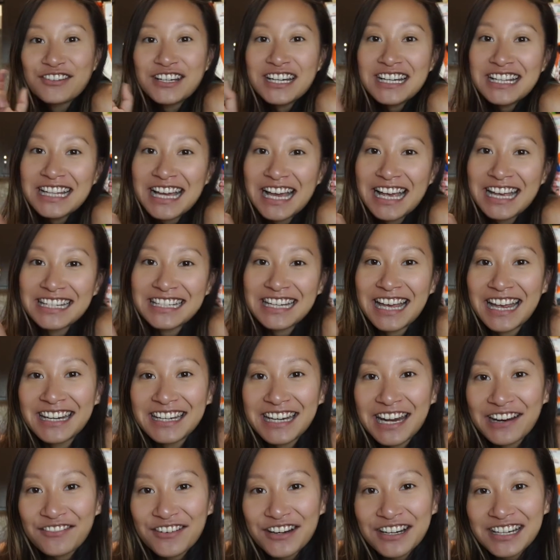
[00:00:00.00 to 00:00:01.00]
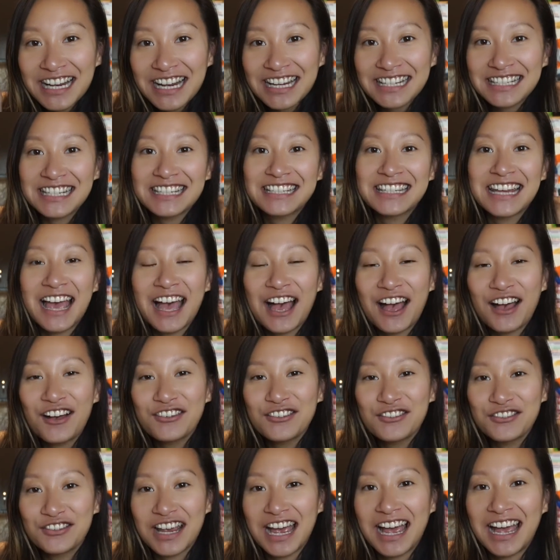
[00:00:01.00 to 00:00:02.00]
realized I never got to tell
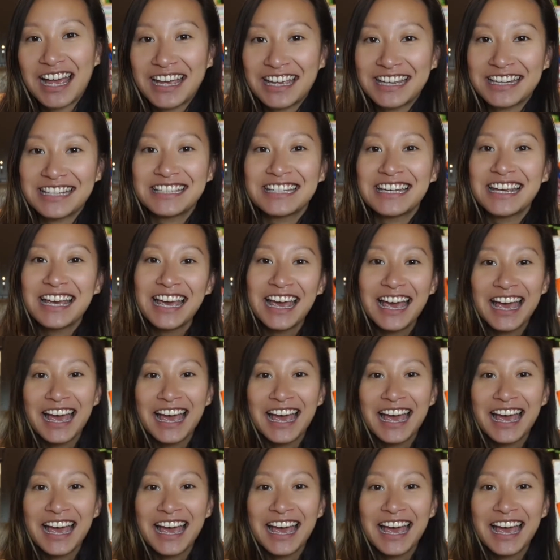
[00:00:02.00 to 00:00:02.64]
you guys